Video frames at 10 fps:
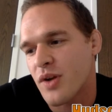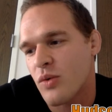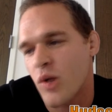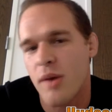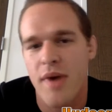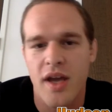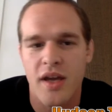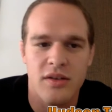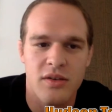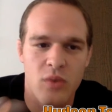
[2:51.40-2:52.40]
one of
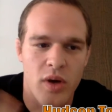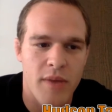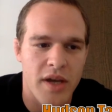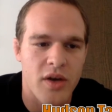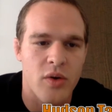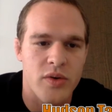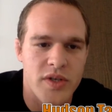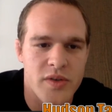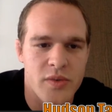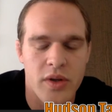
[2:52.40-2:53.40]
my
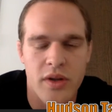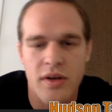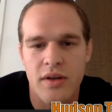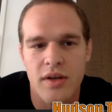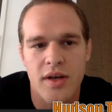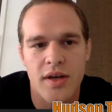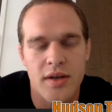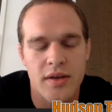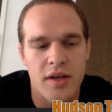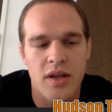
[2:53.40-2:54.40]
coaches, one of
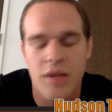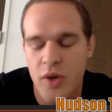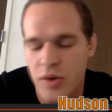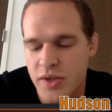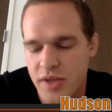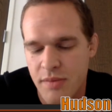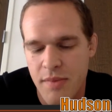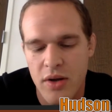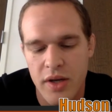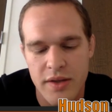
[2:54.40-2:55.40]
the club coaches at
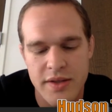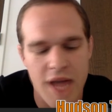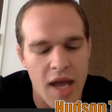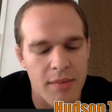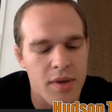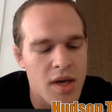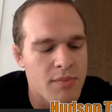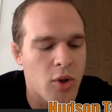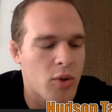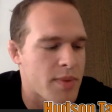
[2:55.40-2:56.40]
Maryland at the time,
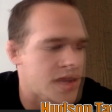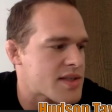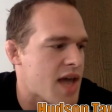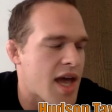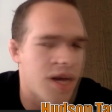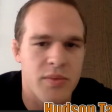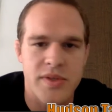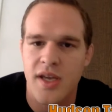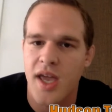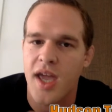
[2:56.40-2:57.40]
pulled me aside and
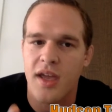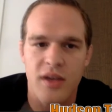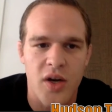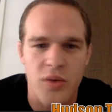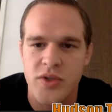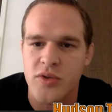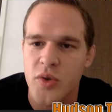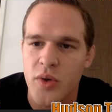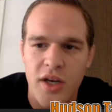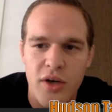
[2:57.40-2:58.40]
was like, "Hey, you know, would you
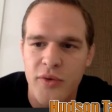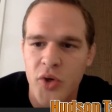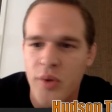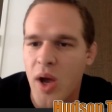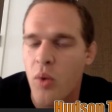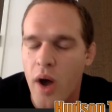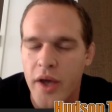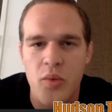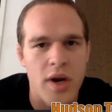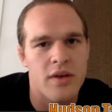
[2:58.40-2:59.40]
do an interview about
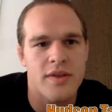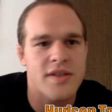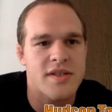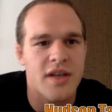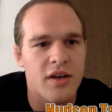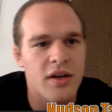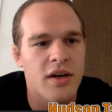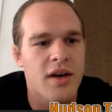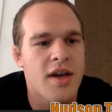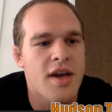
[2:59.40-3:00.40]
why you're wearing this
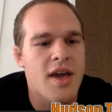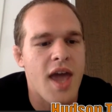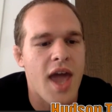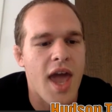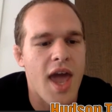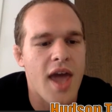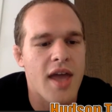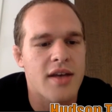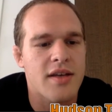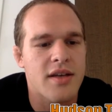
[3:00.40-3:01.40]
sticker?"
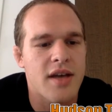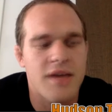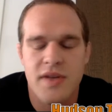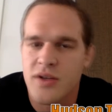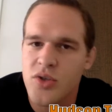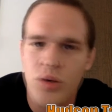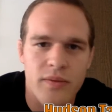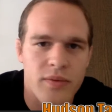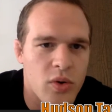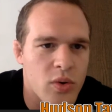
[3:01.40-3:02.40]
And I was like,
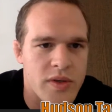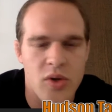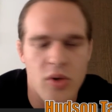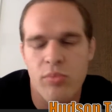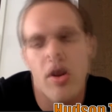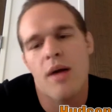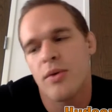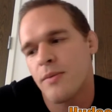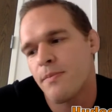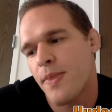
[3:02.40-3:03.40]
"Sure, of course, no
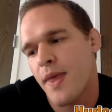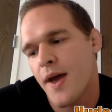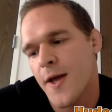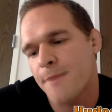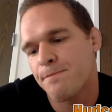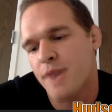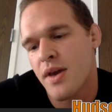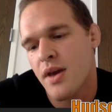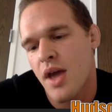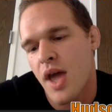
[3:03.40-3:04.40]
problem."
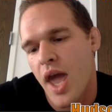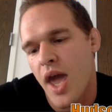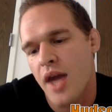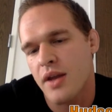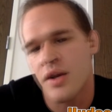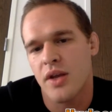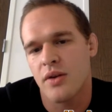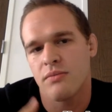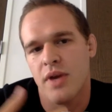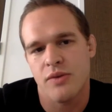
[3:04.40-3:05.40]

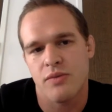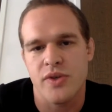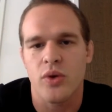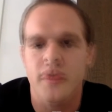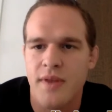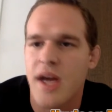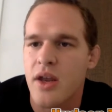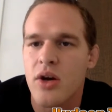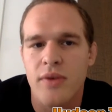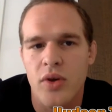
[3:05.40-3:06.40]
And as a result of that
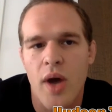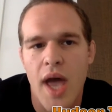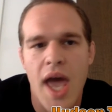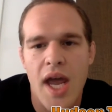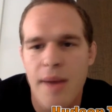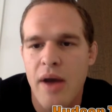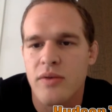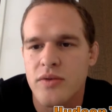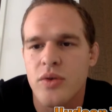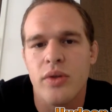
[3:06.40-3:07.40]
interview, I had
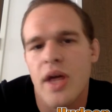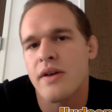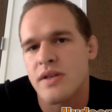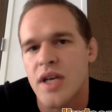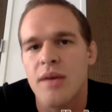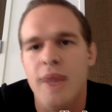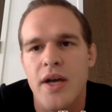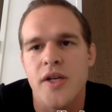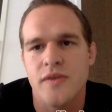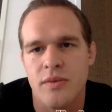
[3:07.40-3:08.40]
about 2,000
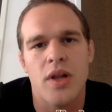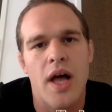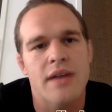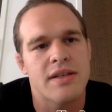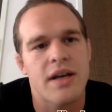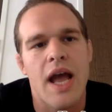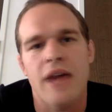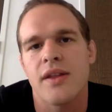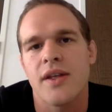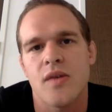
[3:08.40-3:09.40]
emails from closeted
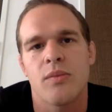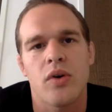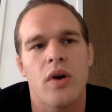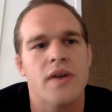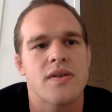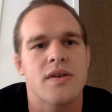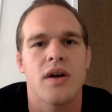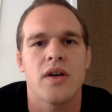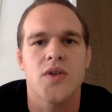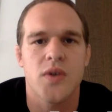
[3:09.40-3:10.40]
athletes from across the
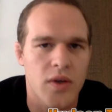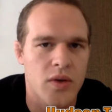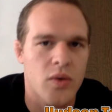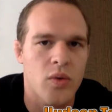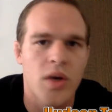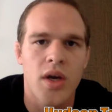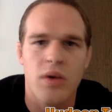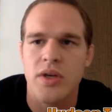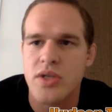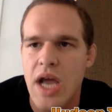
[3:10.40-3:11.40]
country who
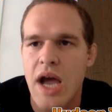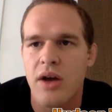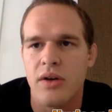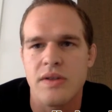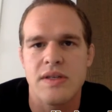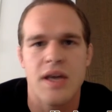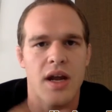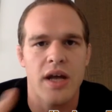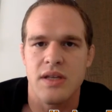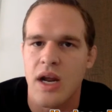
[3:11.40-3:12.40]
reached out and said,
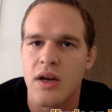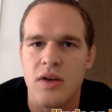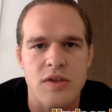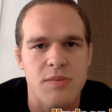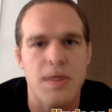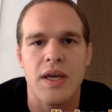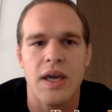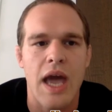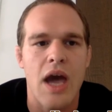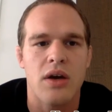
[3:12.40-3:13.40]
"Hudson, I hear you
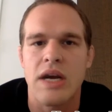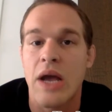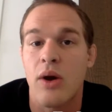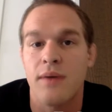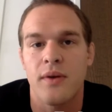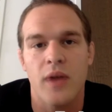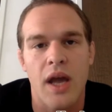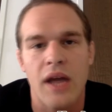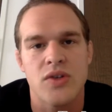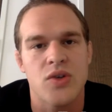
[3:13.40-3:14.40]
speaking out, and now I feel like
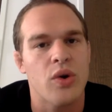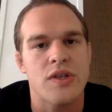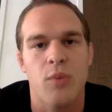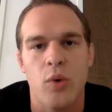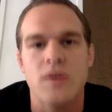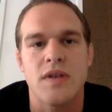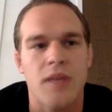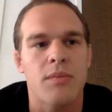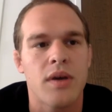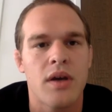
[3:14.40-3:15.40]
I can join a sports team.